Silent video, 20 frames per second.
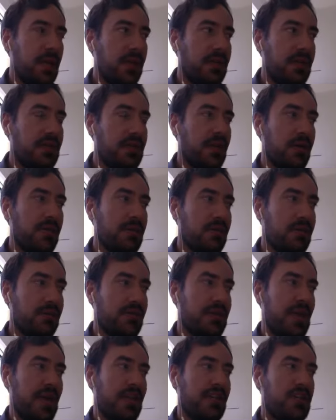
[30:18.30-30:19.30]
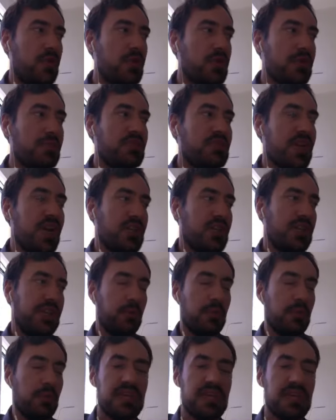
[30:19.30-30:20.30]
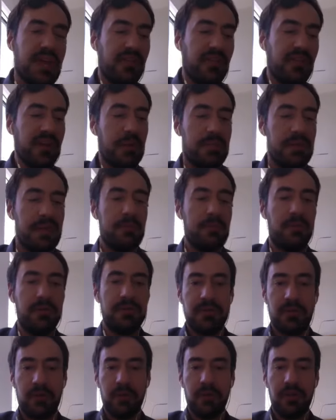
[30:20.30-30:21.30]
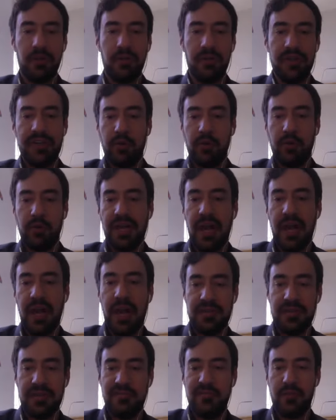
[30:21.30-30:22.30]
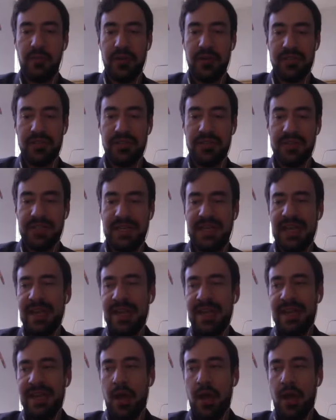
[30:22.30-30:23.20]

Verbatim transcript: you know that huge objection like we can never get people internally to create content for us and it's like